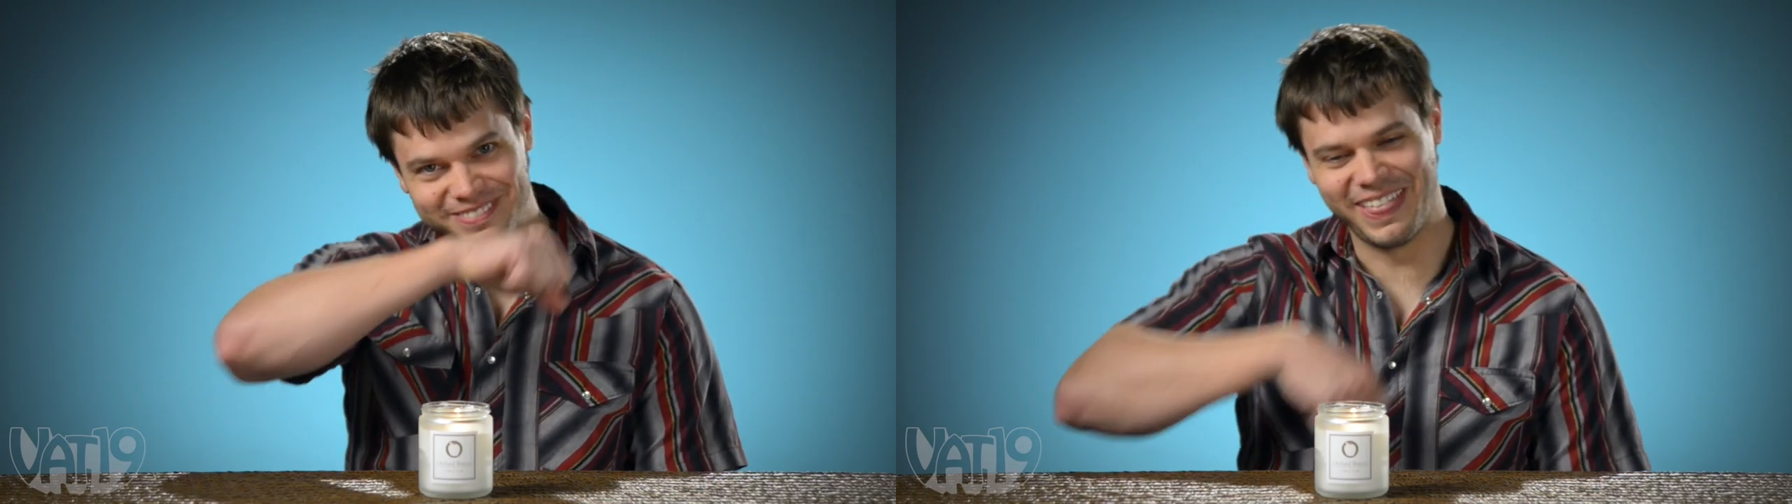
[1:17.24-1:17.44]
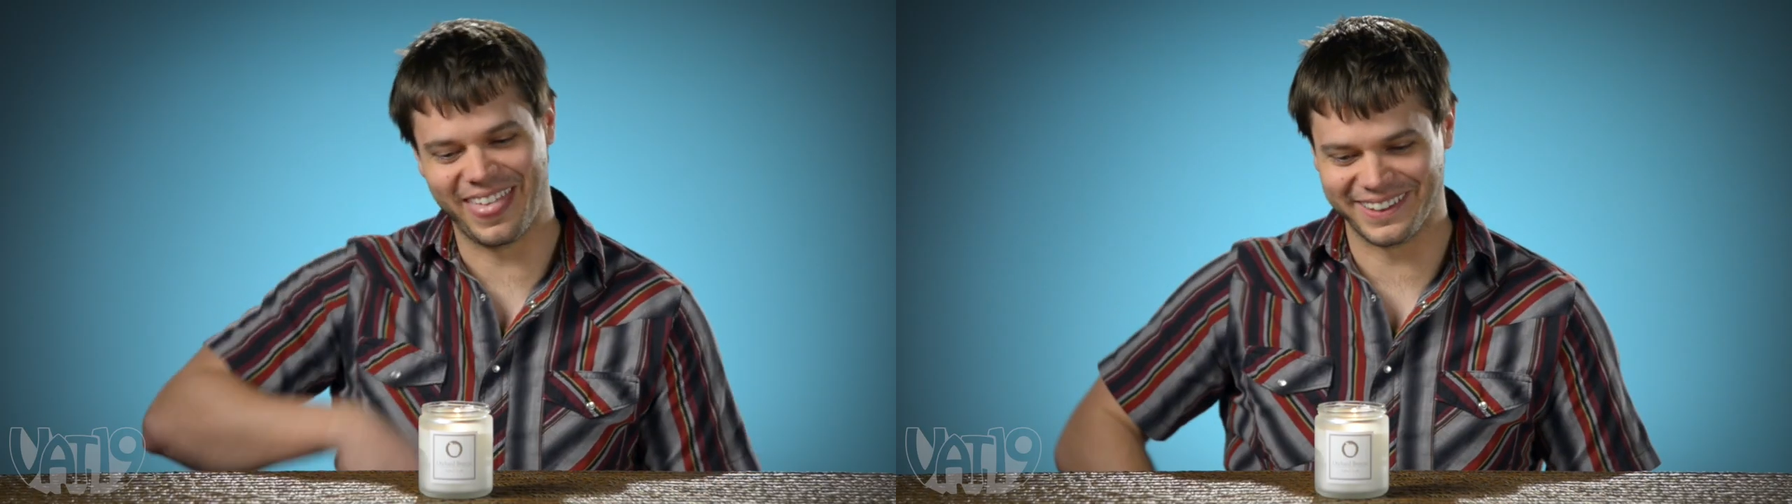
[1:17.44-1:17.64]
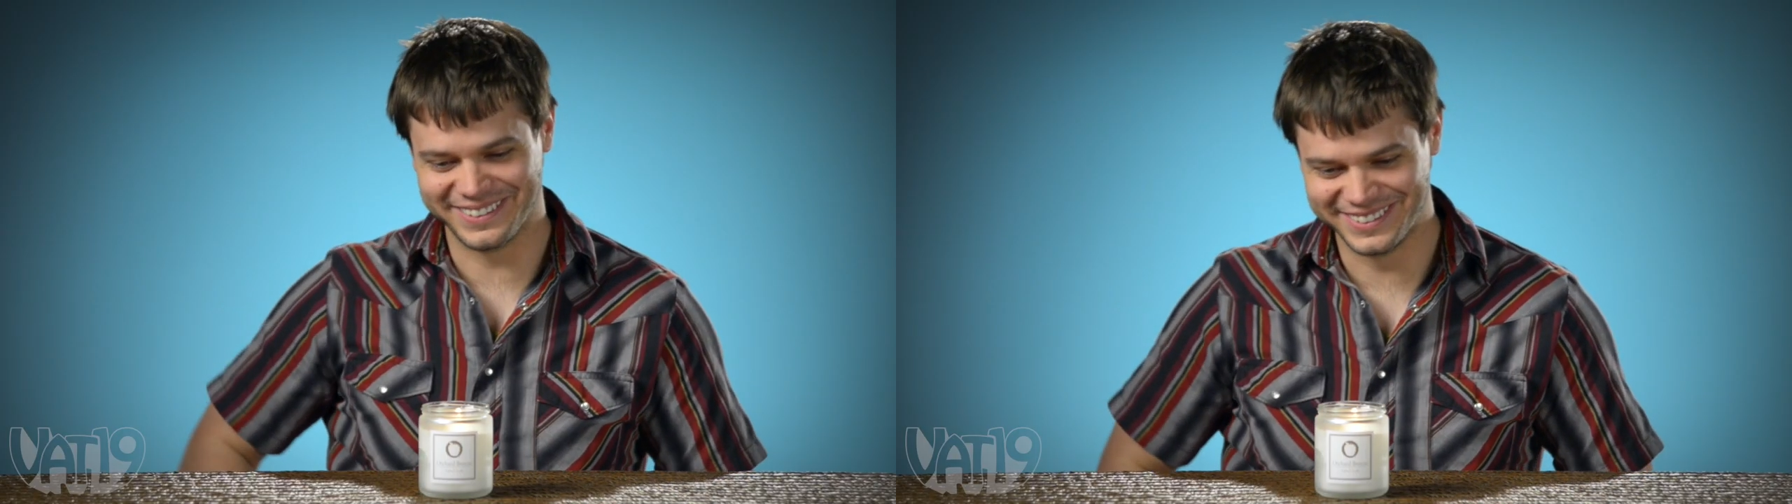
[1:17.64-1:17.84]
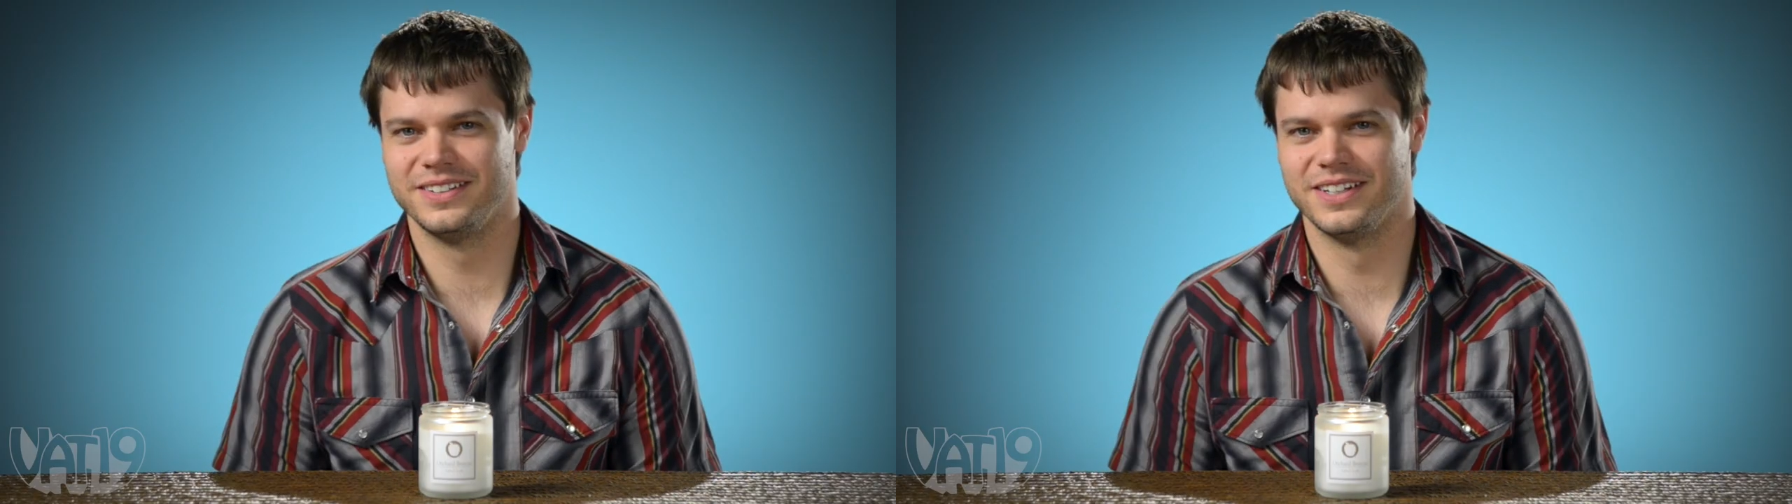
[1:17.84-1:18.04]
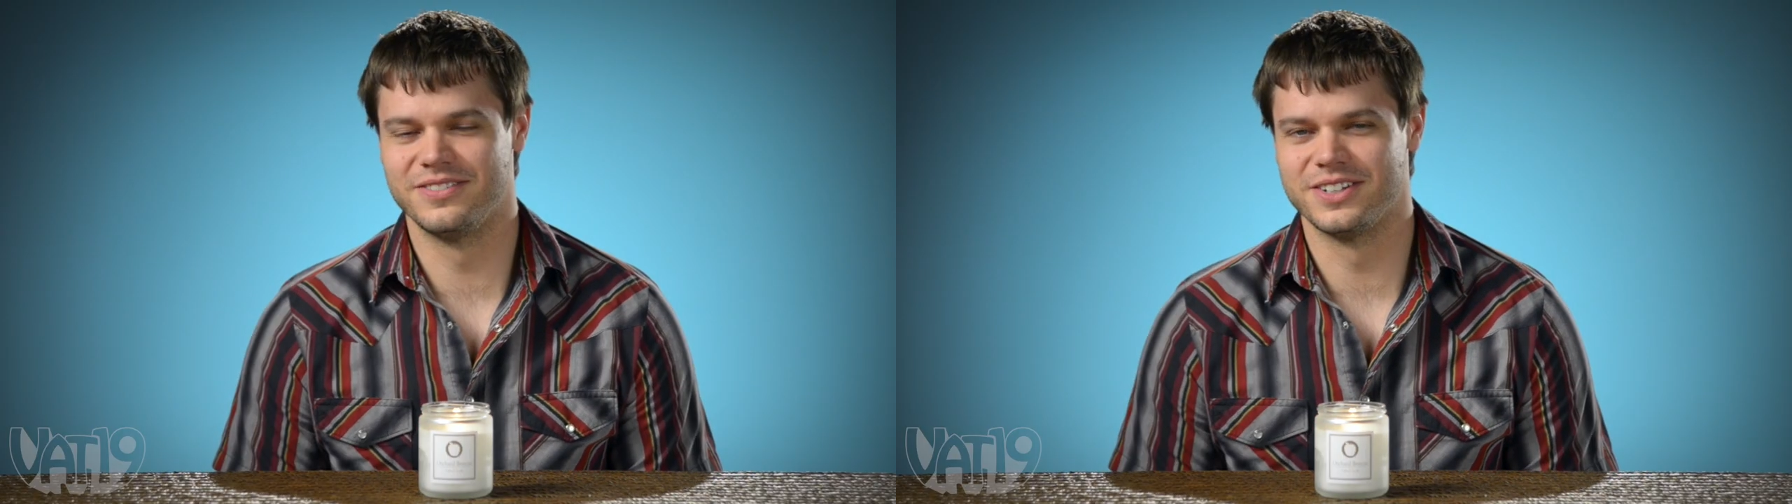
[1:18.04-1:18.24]
Ugh.
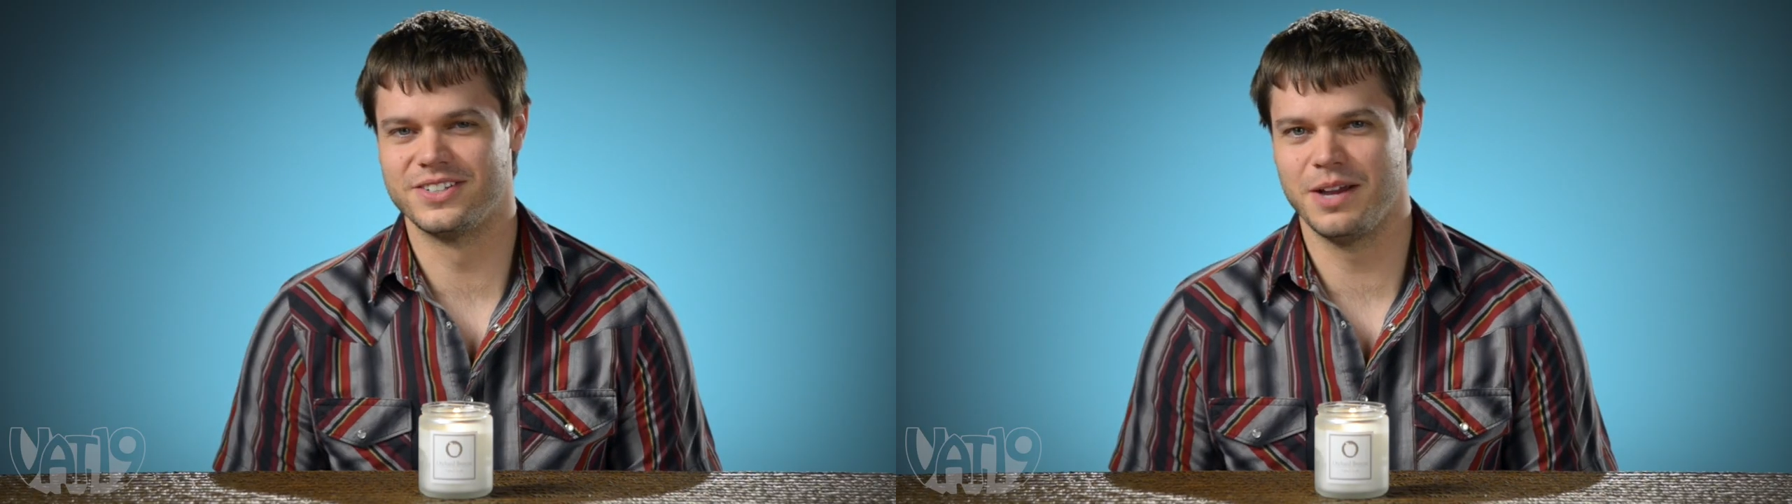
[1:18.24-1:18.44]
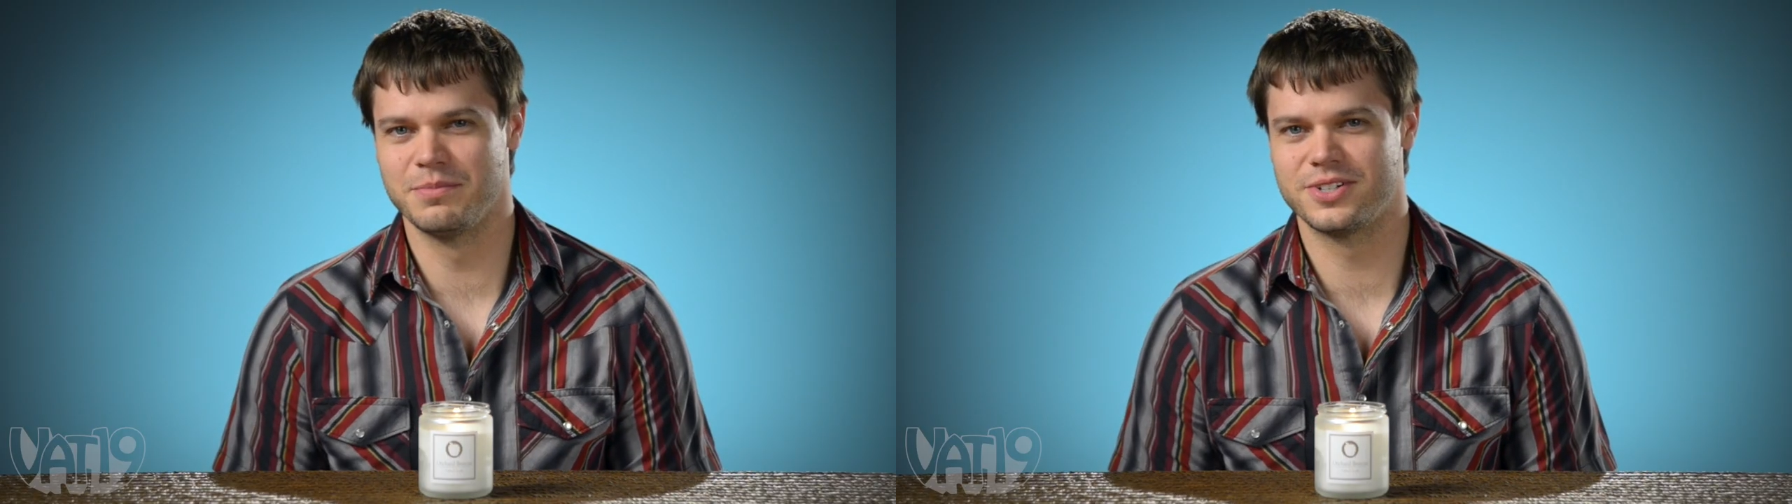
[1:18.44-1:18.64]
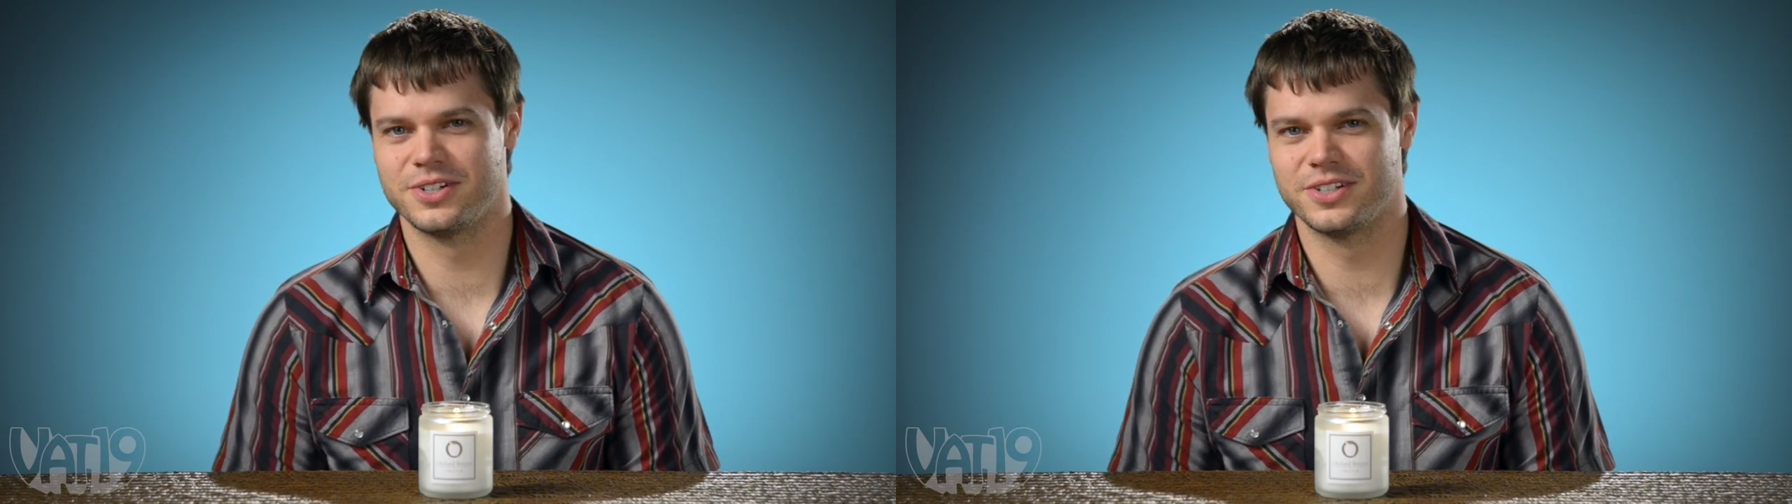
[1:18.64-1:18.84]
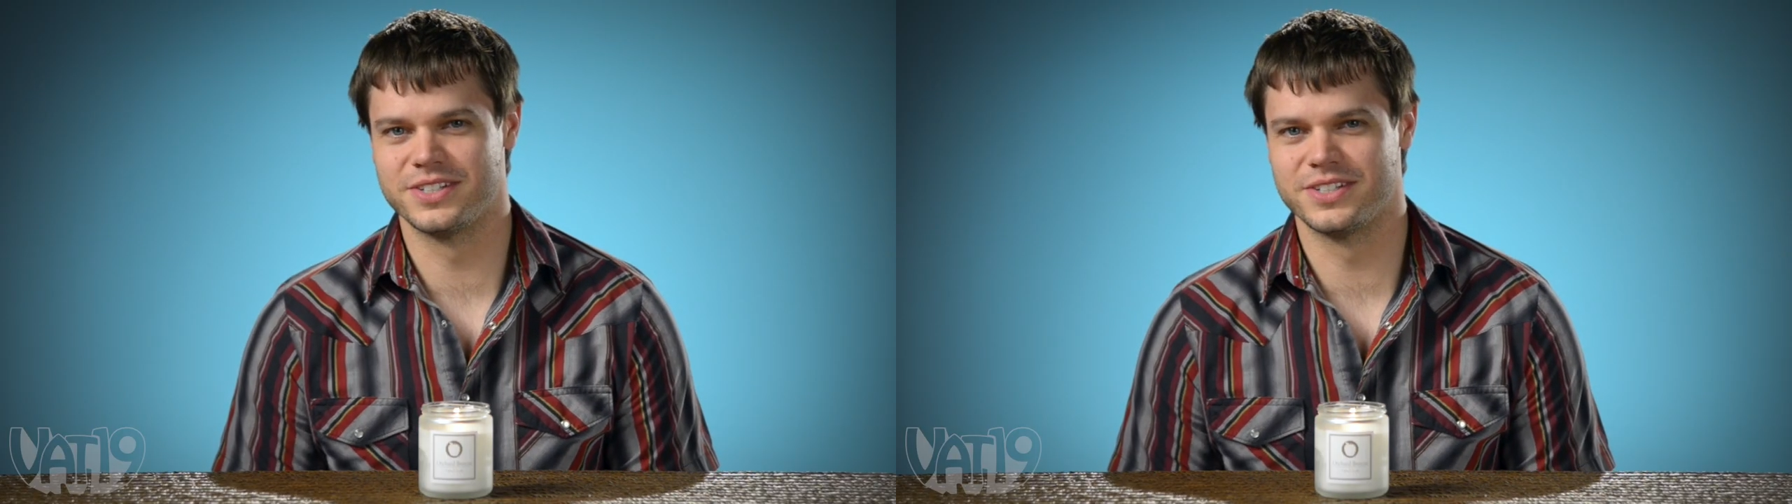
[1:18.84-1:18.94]
If a dumpster